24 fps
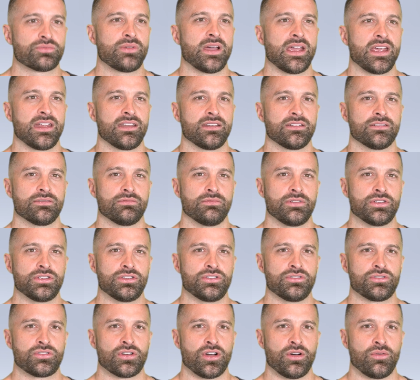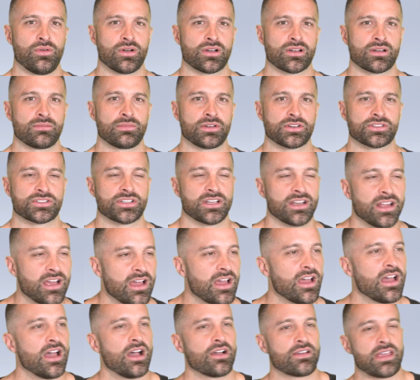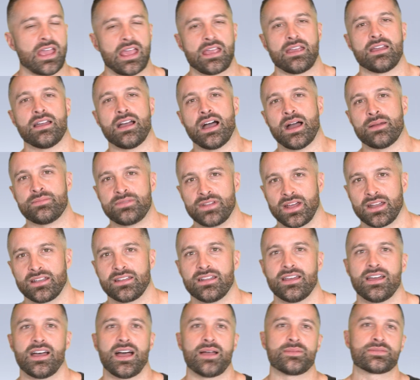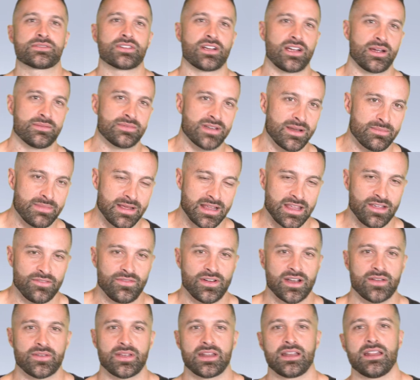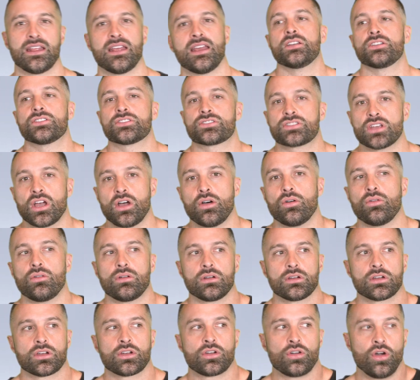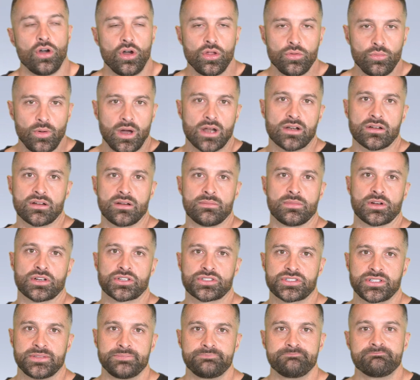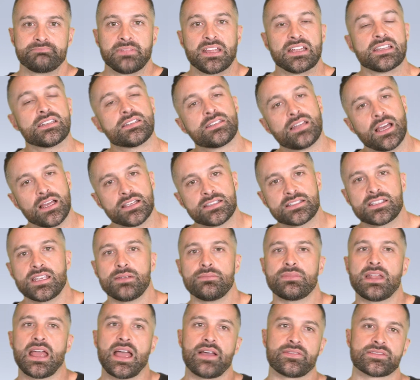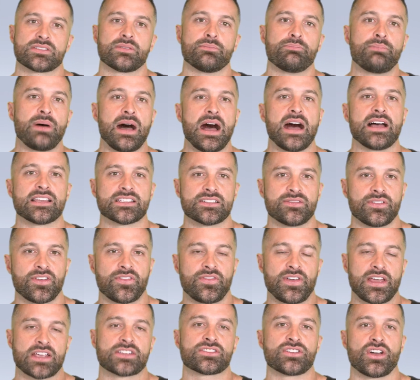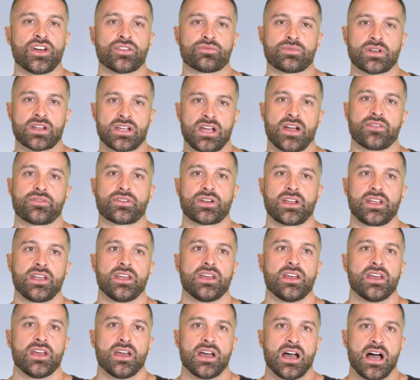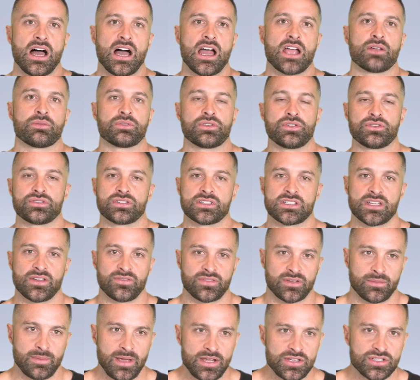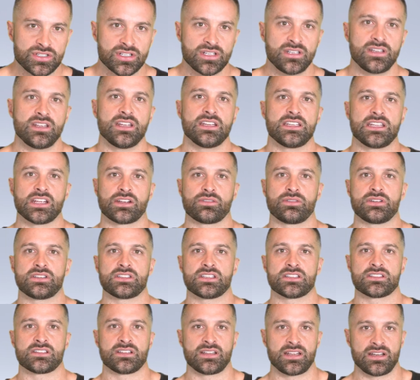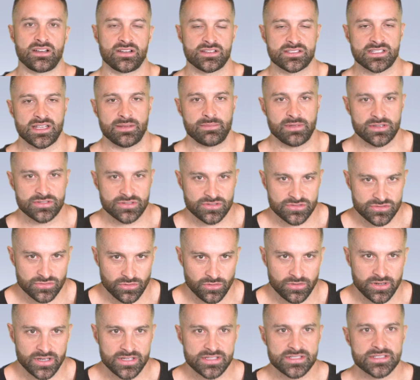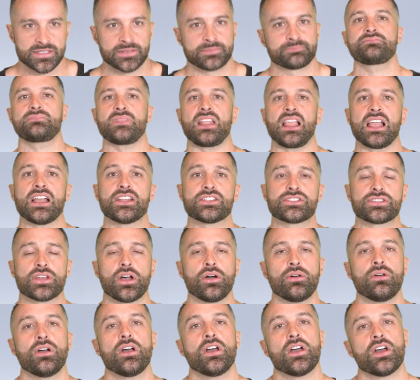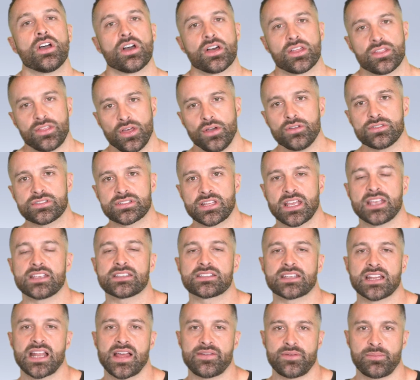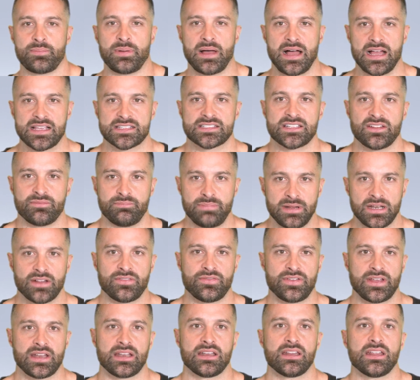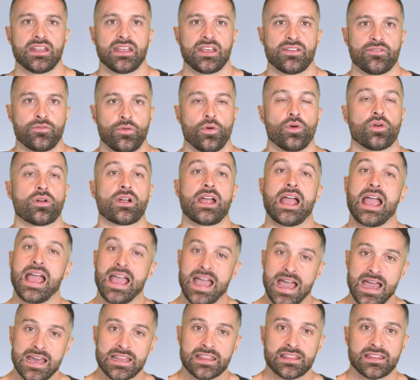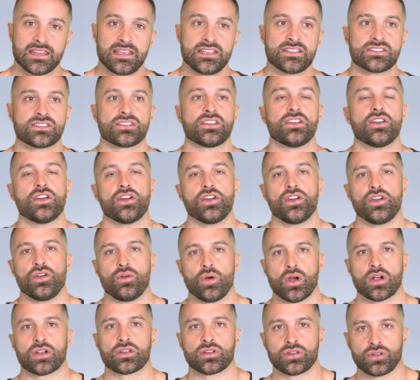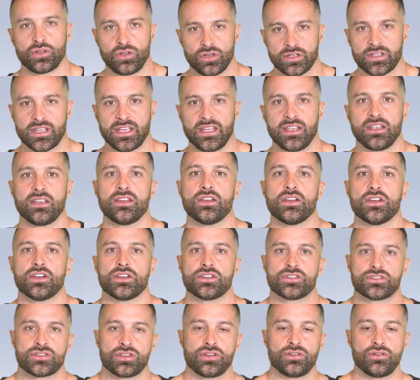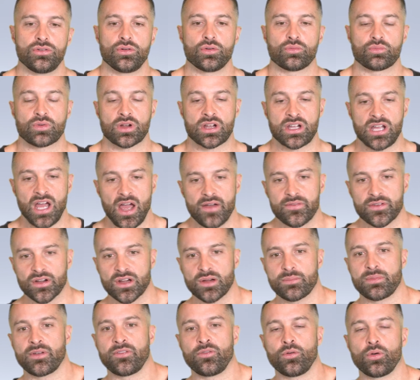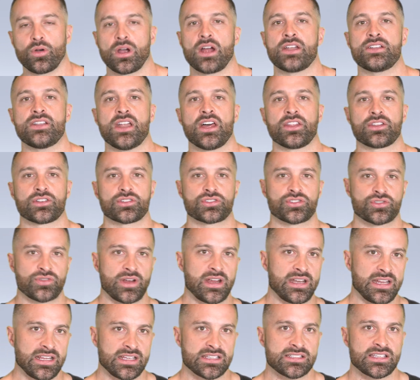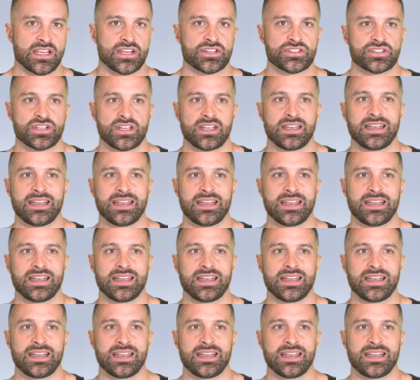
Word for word: Wayne when you do cold water immersion. Okay, I'm done. I'm sorry, I'm done making fun of it. So, cold water immersion does seem to have some positive effects on recovery. Uh, it reduces inflammation, it decreases delayed onset muscle soreness, and so those things can have a positive benefit for athletes who are looking to recover before another training session.